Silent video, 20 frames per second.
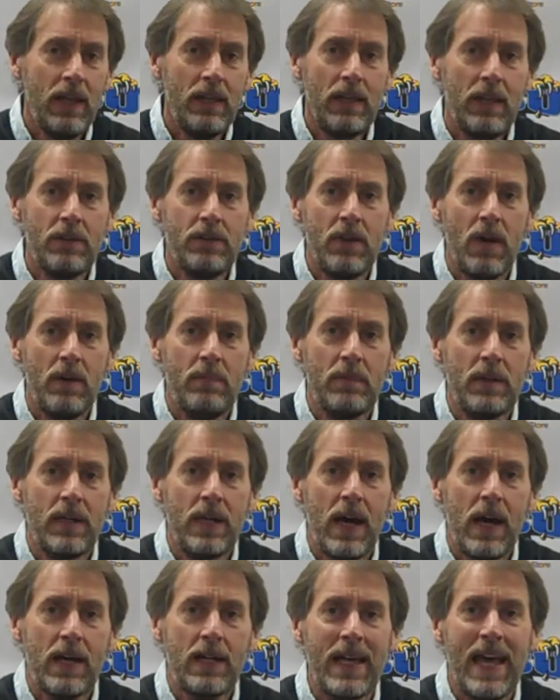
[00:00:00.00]
They taught
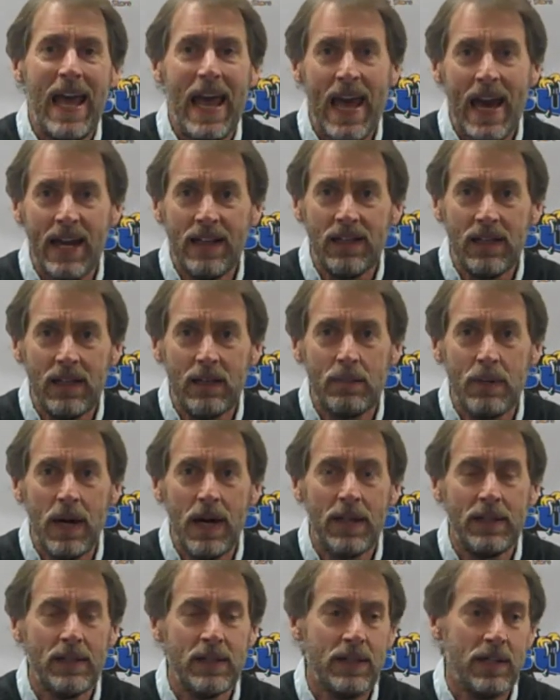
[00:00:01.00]
me how to ad-lib
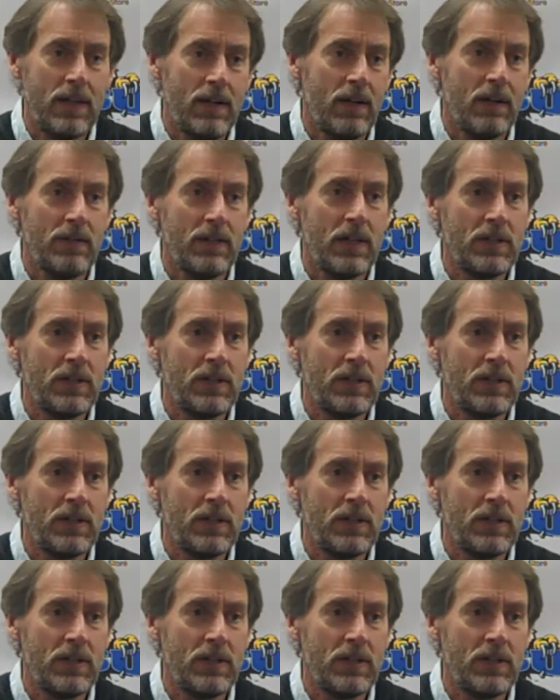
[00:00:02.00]
on the air.